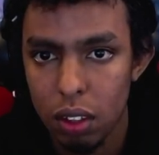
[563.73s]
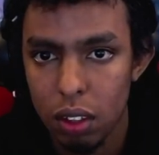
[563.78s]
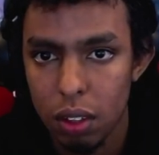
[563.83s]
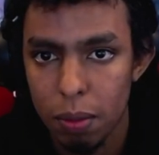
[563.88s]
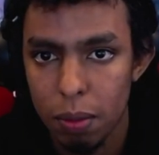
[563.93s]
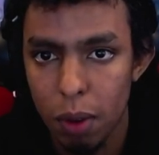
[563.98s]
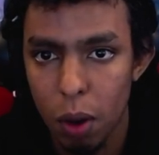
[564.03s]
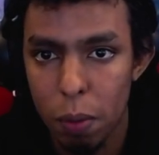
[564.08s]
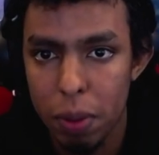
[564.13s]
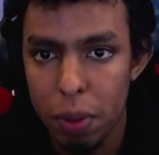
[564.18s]

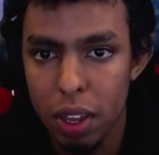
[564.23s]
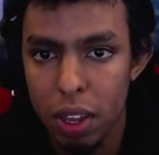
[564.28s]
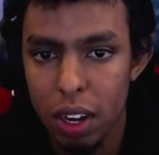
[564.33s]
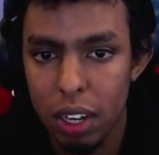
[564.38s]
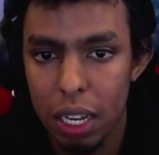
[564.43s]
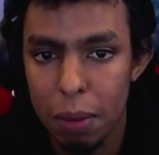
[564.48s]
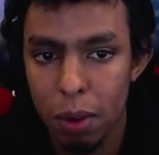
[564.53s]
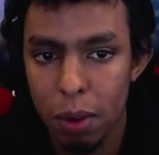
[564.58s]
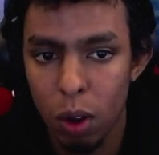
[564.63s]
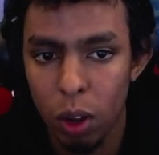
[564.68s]
Bro, being a
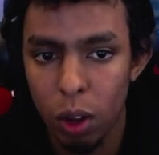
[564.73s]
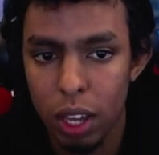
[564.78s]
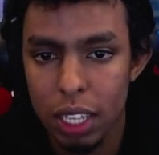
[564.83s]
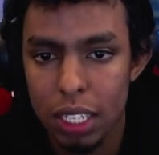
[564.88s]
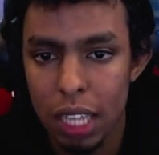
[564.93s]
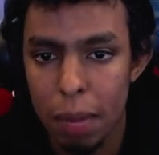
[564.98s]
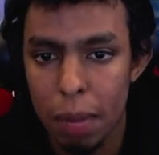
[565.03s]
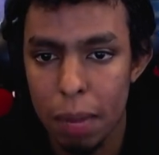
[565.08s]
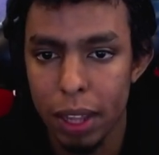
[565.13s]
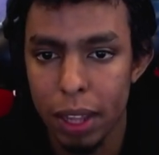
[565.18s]
demon Loki
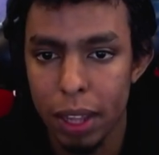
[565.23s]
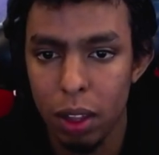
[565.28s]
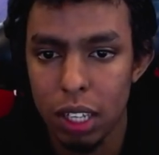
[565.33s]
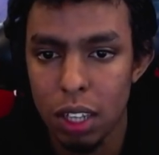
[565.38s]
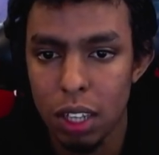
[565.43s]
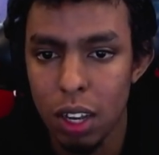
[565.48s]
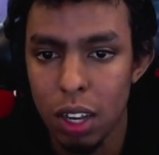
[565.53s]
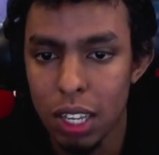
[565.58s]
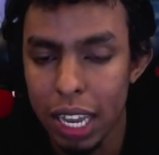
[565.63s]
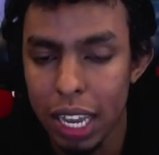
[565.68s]
isn't that bad though. As
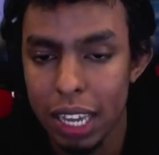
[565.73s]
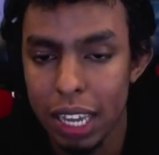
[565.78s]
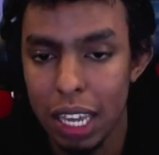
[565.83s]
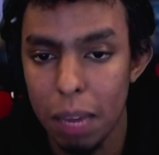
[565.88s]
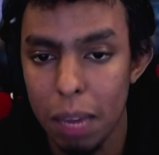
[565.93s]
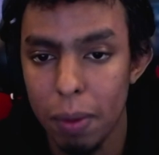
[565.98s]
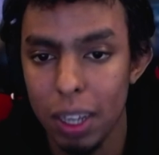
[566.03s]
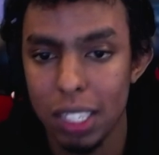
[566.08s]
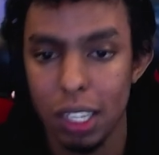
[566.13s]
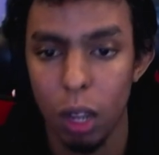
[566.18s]
long as I can
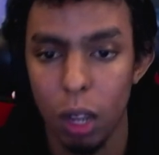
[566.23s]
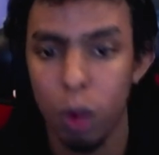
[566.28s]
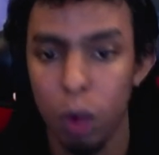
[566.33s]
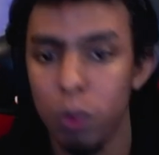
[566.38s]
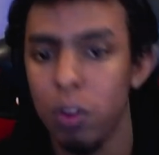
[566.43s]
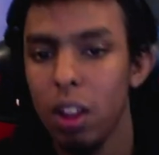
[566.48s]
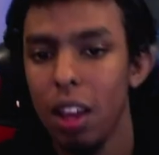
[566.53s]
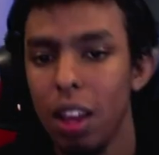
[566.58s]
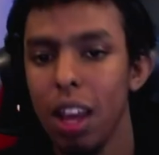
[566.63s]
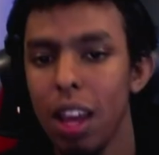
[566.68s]
keep myself,
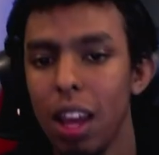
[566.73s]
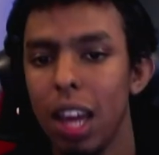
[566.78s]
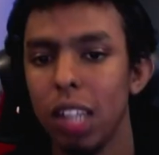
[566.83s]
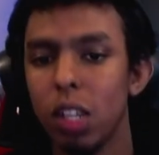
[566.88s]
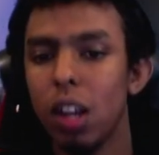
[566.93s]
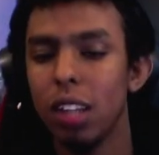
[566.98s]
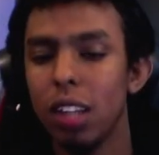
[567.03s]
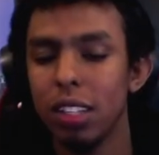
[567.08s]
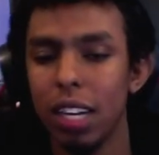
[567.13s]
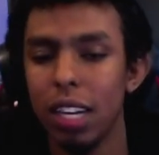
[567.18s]
and as
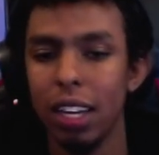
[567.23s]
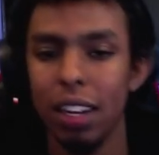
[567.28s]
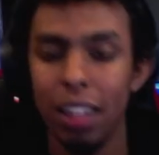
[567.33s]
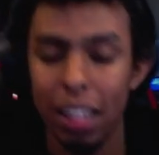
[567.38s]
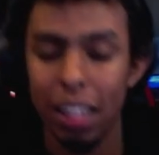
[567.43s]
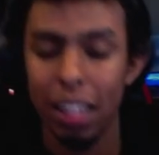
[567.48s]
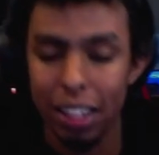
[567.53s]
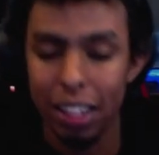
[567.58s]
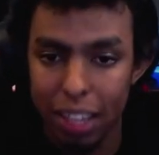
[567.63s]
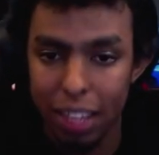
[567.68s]
long as I can
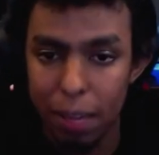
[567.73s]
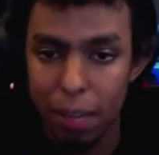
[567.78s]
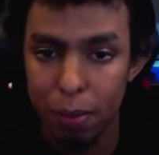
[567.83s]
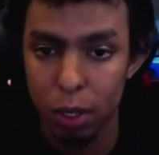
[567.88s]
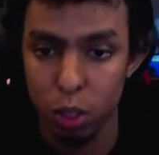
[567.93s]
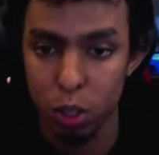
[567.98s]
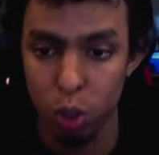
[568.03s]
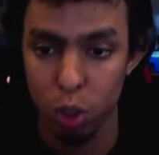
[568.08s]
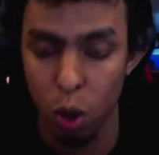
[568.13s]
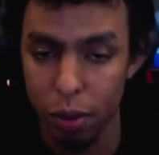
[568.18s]
like keep
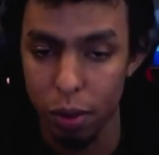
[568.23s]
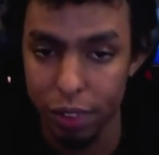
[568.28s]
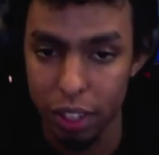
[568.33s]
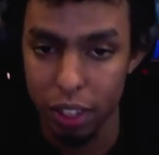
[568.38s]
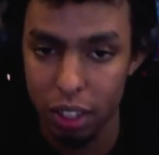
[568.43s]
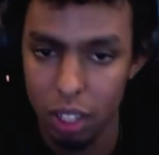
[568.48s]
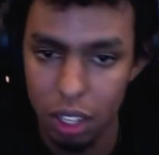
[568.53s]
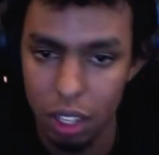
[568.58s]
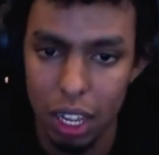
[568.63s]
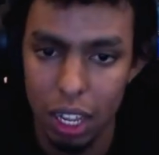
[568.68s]
control of
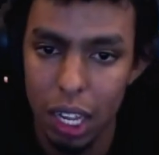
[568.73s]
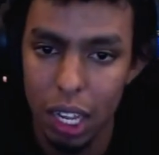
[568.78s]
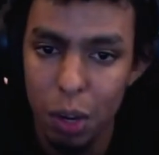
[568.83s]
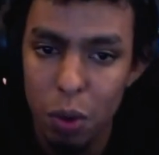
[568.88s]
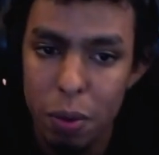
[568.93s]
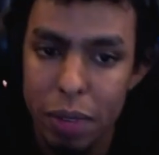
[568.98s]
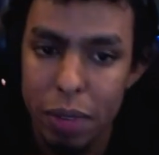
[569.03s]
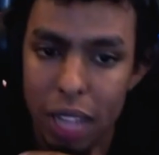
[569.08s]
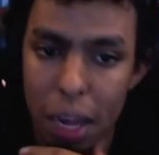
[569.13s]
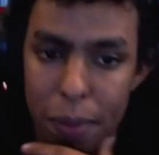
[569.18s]
it, it
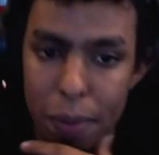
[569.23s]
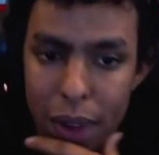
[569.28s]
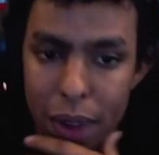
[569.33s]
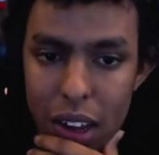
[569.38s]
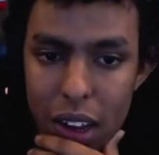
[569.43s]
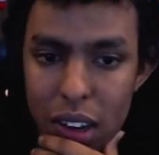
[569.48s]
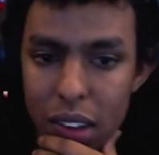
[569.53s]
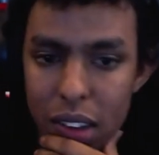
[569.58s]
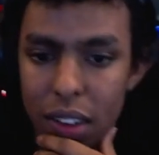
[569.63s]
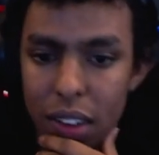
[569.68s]
wouldn't be that
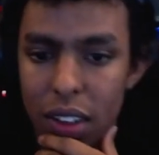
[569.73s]
bad.